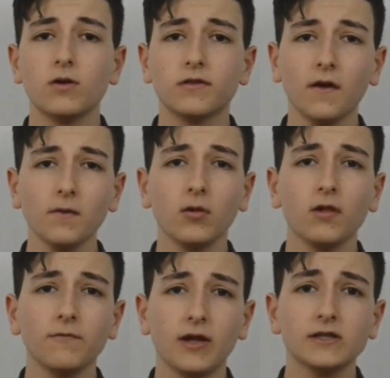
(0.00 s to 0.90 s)
with
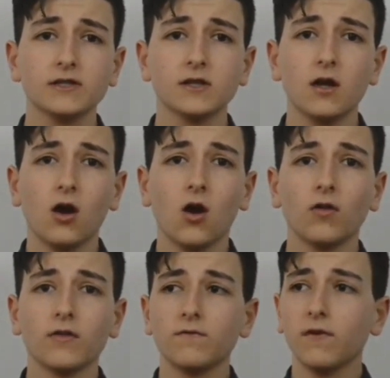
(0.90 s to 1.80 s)
terrible effects
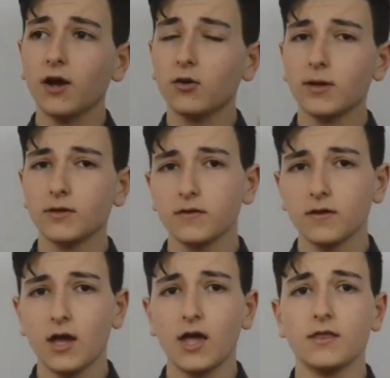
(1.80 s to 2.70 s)
on the environment
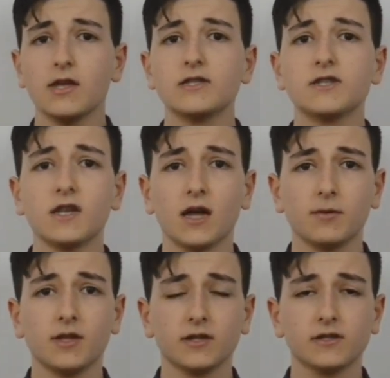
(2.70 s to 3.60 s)
and its
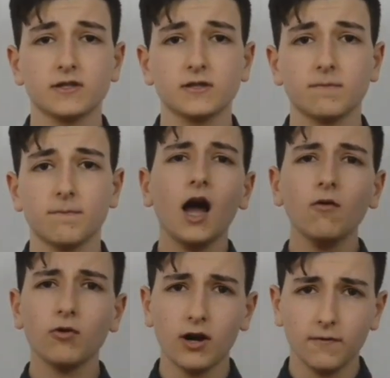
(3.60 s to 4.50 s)
inhabitants.
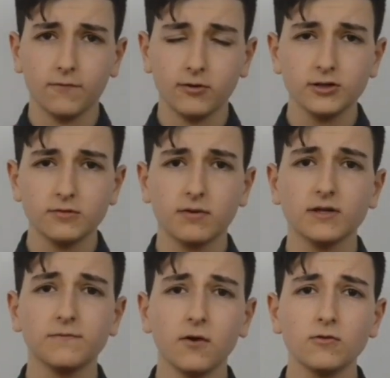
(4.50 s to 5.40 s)
Our efforts
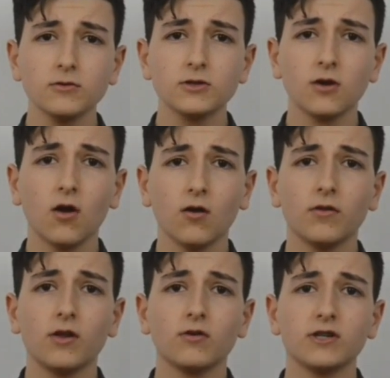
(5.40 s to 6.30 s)
must focus
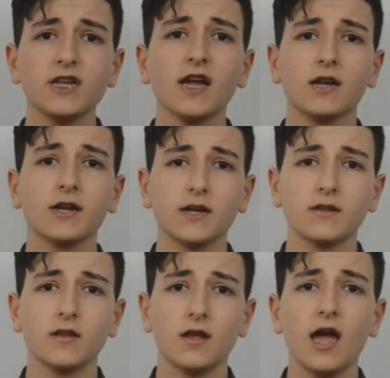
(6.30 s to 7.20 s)
on recycling
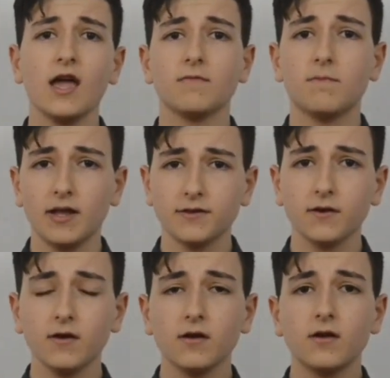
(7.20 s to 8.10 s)
it, and
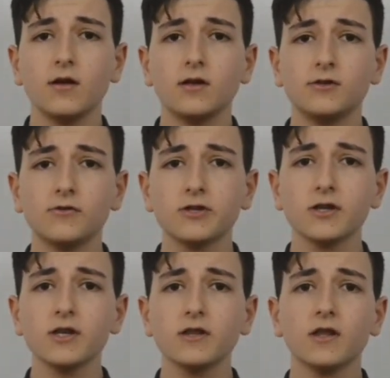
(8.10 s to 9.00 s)
better,
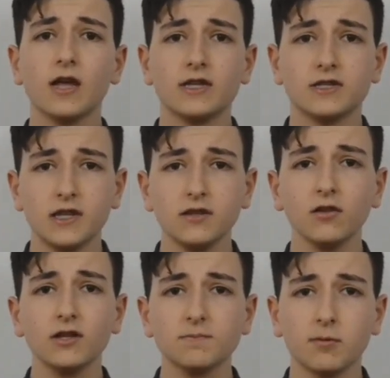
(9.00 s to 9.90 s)
using it as
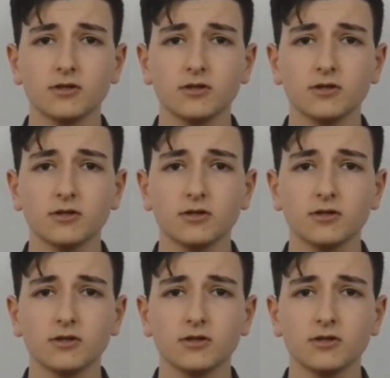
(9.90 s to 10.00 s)
little as